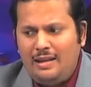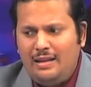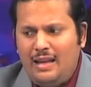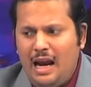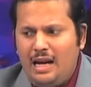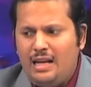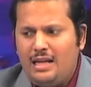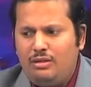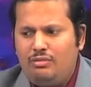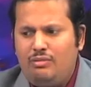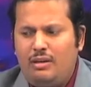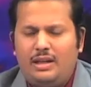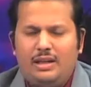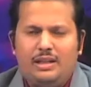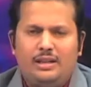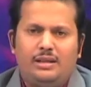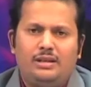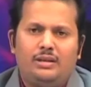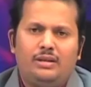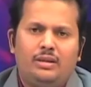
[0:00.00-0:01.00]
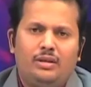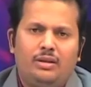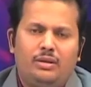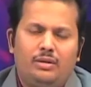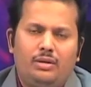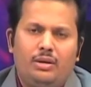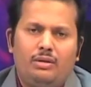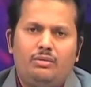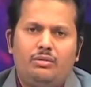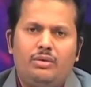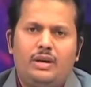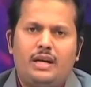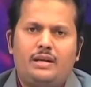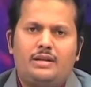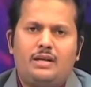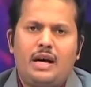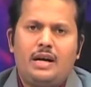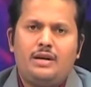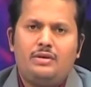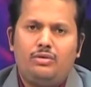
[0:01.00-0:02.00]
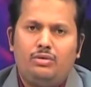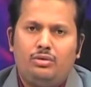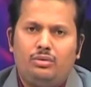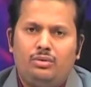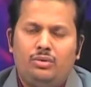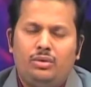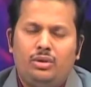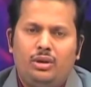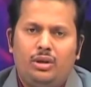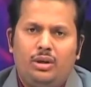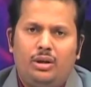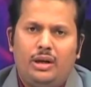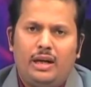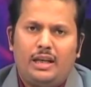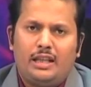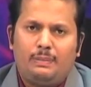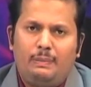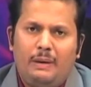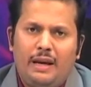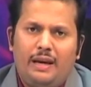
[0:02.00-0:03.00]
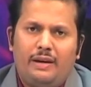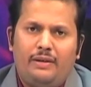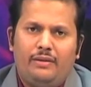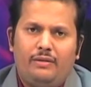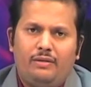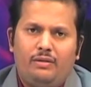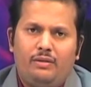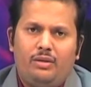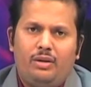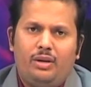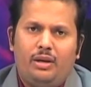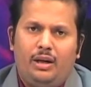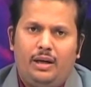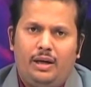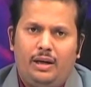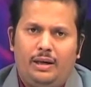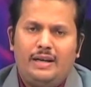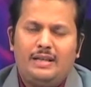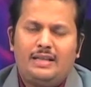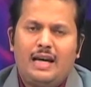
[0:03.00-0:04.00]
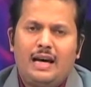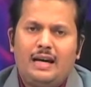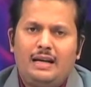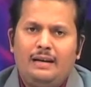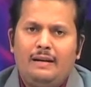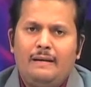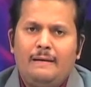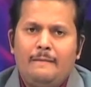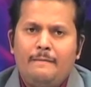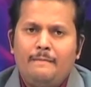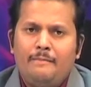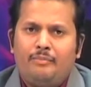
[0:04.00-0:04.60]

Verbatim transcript: And that is what is you now we are trying to explain and Searle